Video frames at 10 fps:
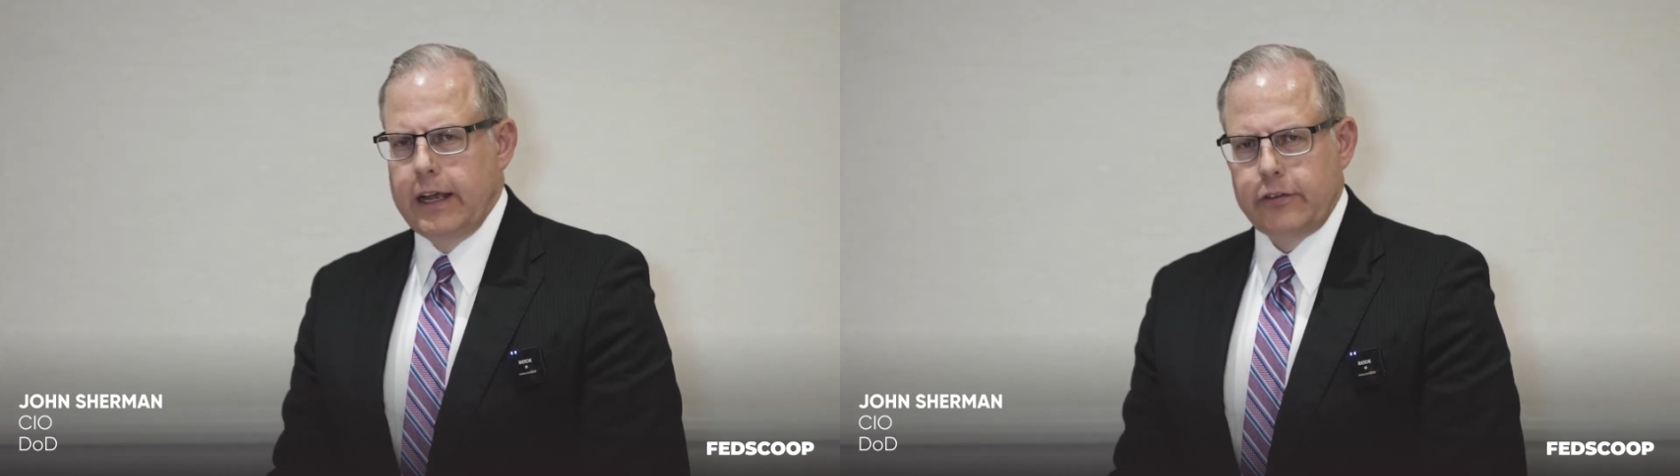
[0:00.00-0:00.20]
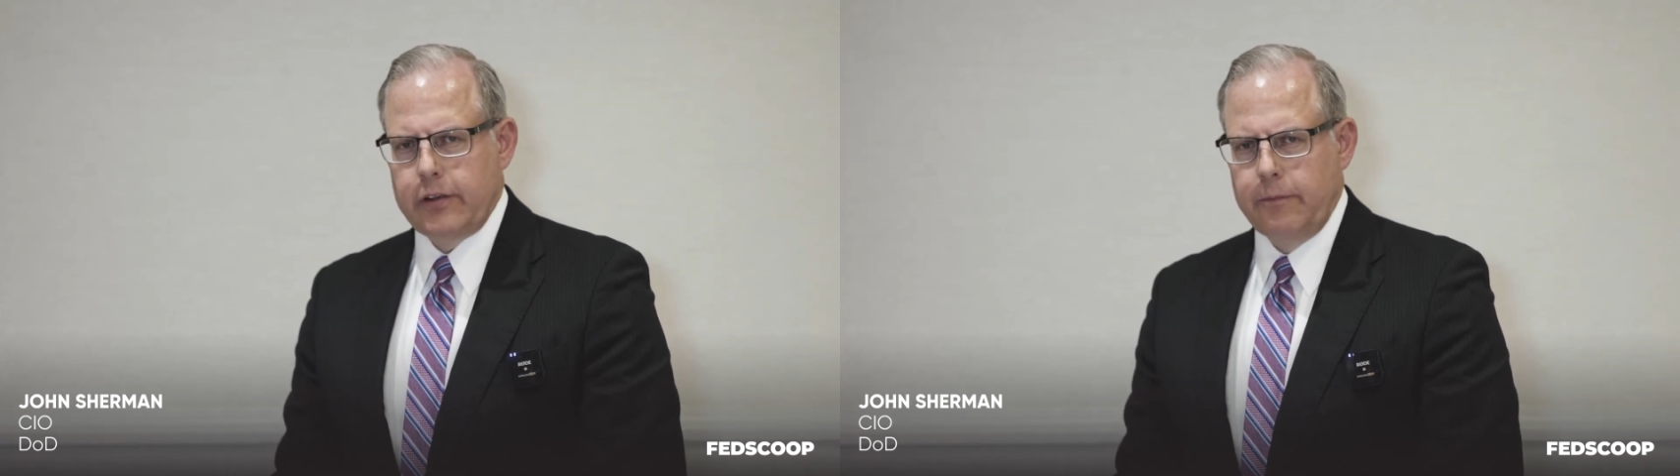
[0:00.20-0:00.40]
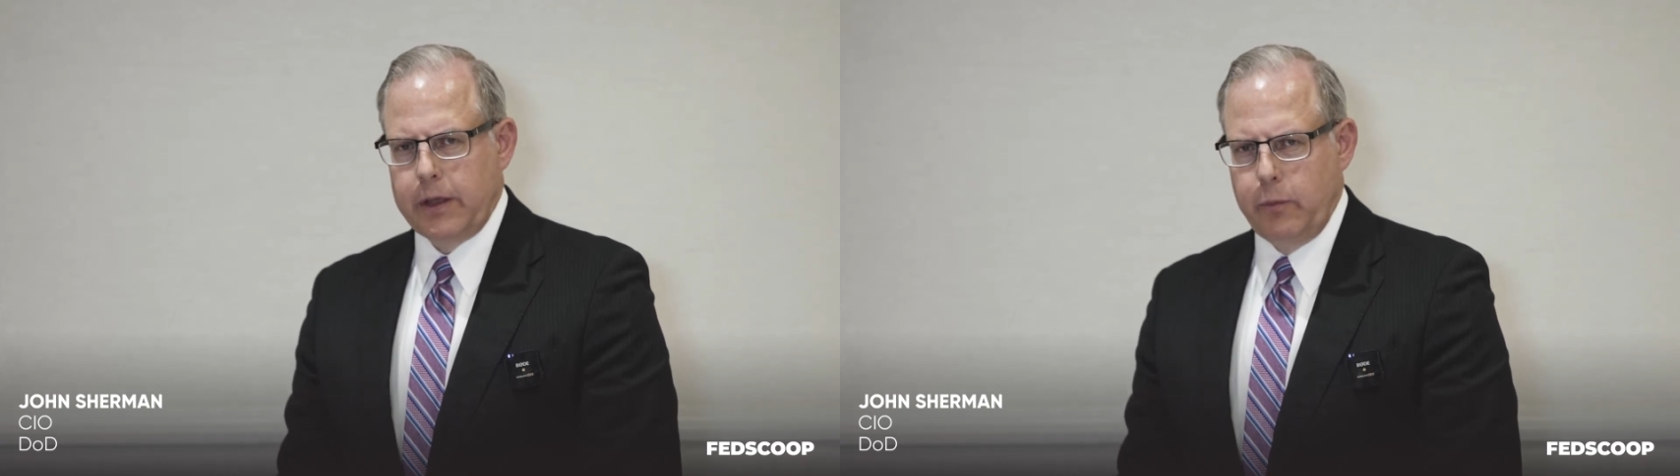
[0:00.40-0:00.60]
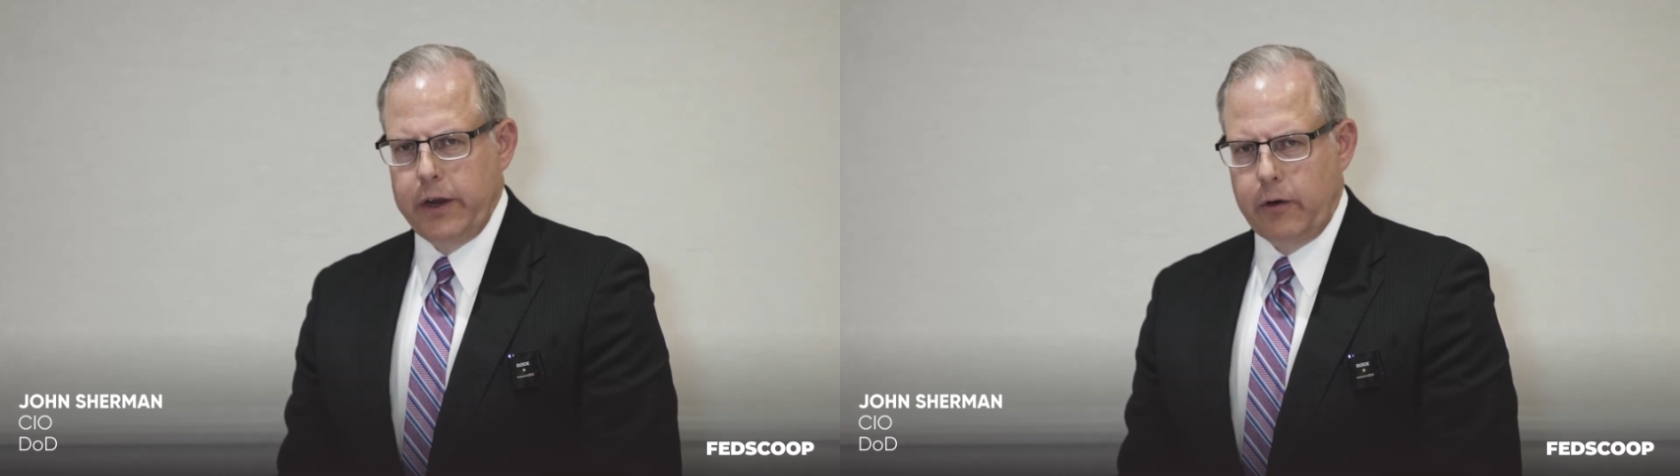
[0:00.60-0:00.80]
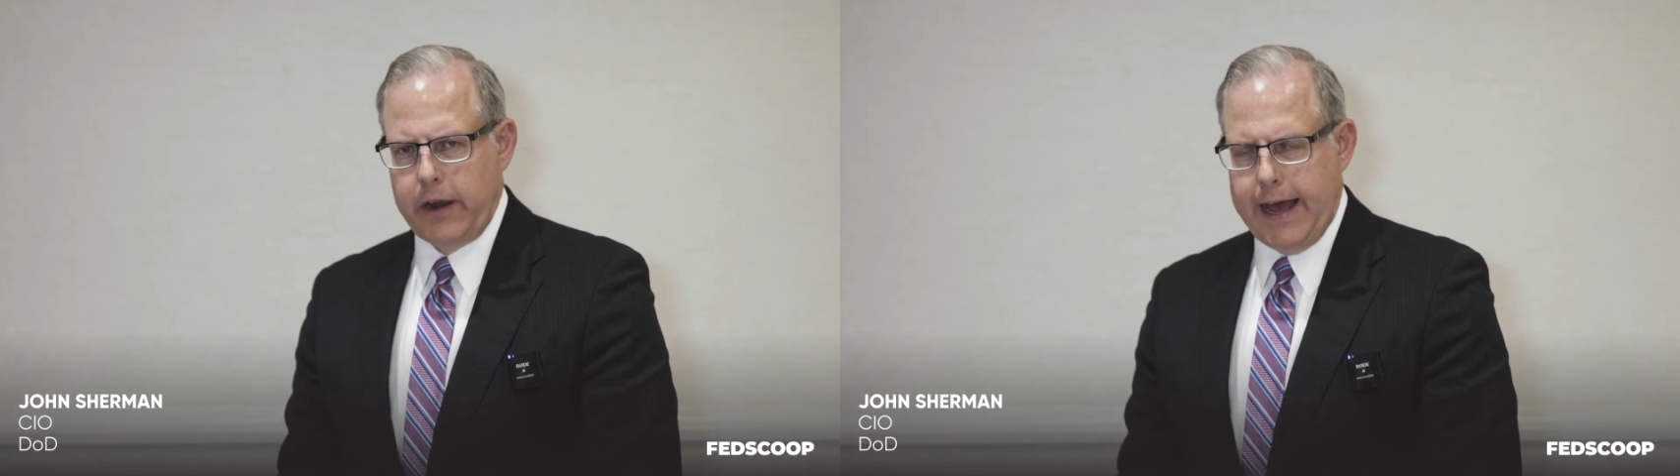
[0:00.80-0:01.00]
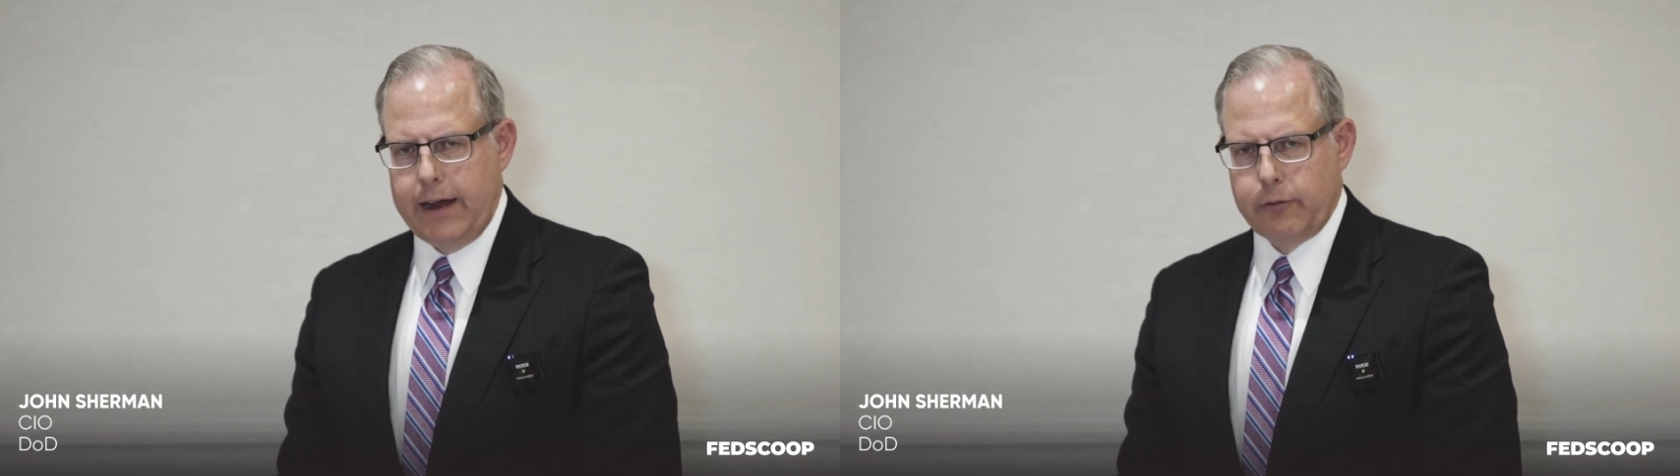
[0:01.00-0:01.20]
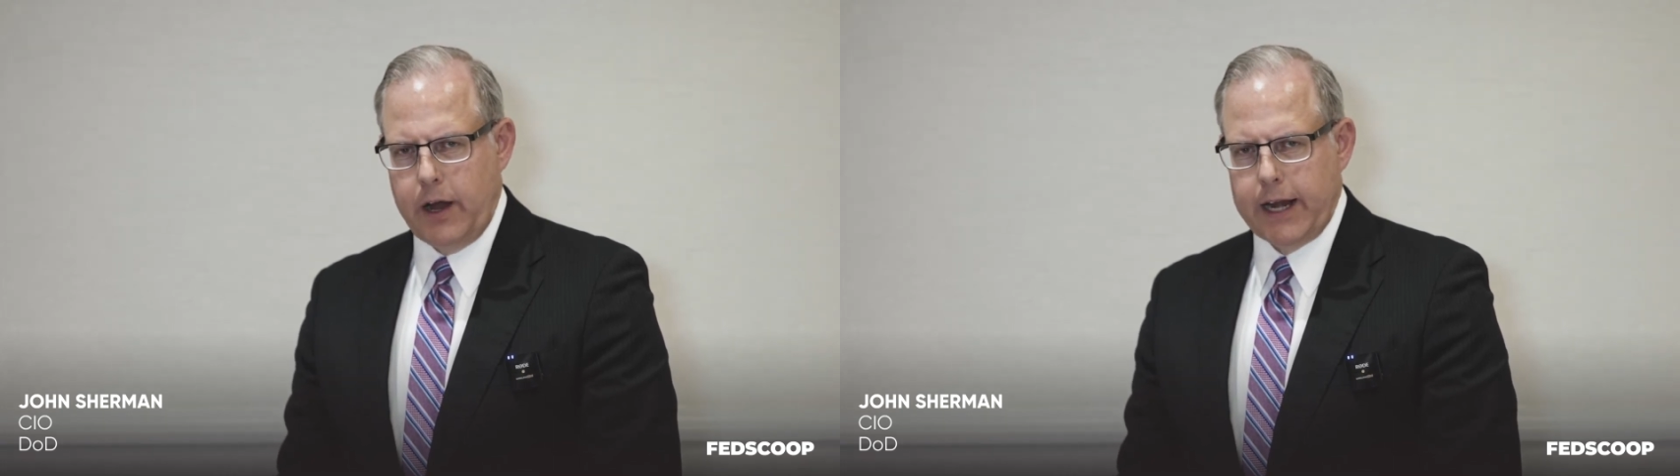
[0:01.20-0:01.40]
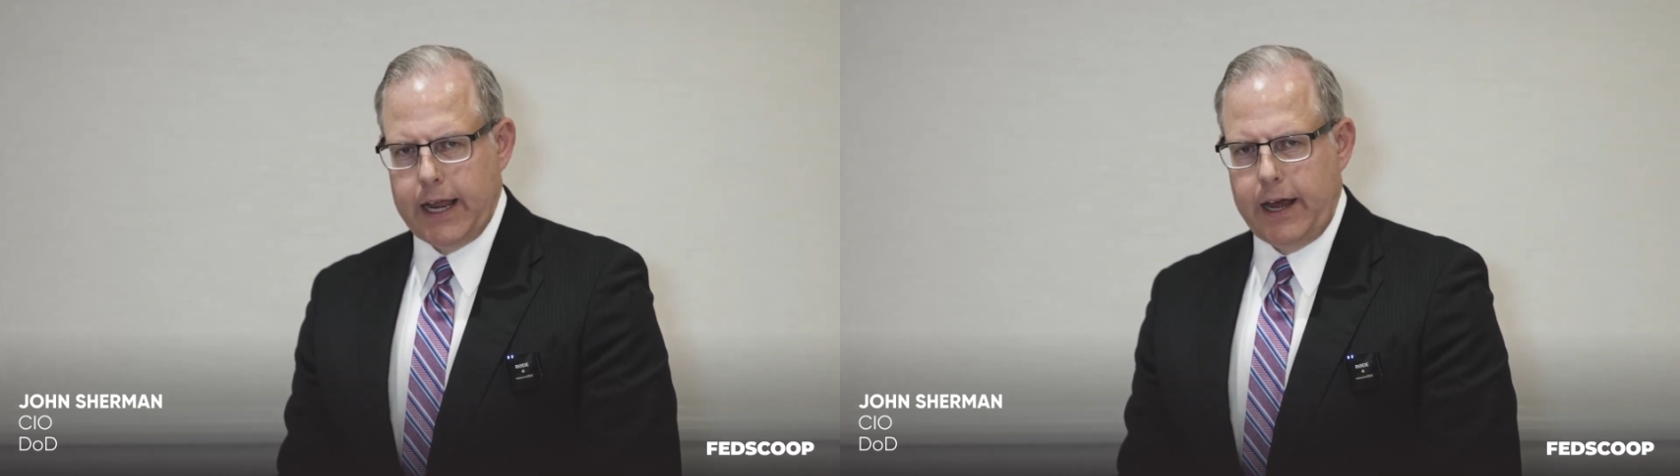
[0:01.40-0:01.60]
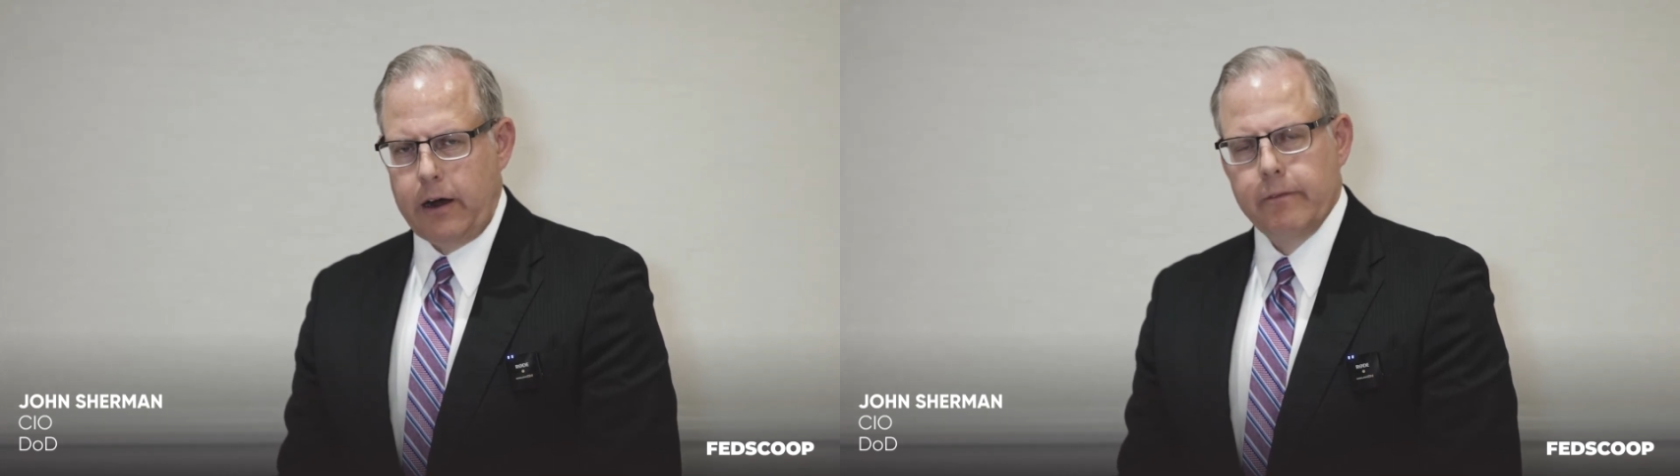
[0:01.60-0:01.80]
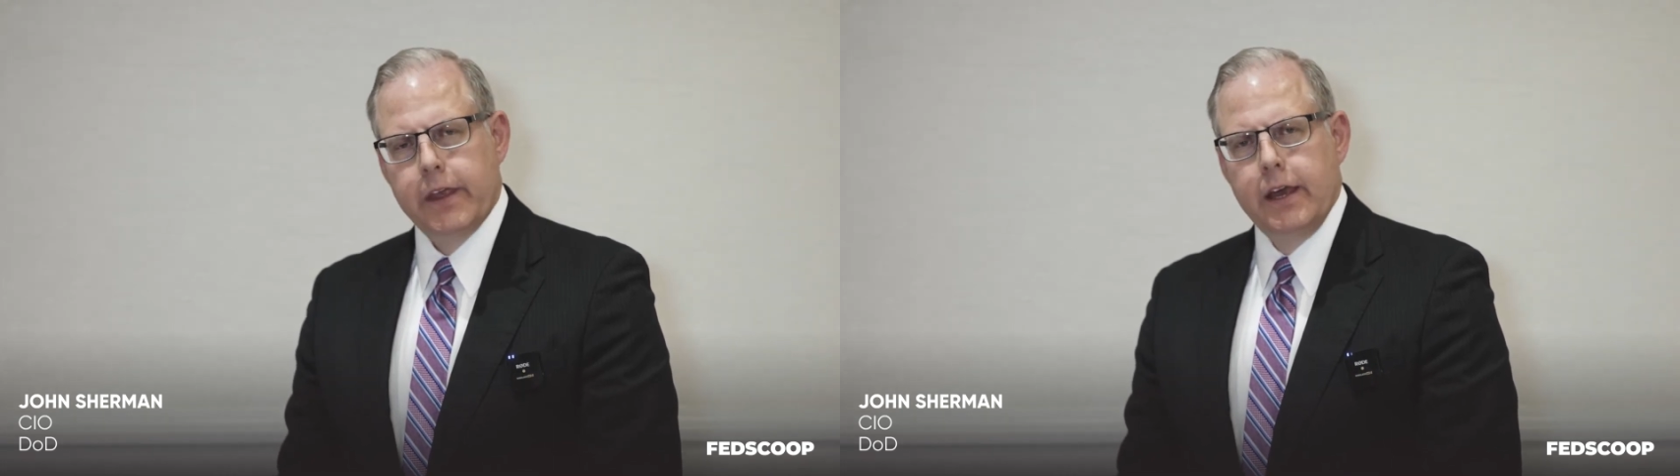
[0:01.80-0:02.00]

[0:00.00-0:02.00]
is something we don't have right now.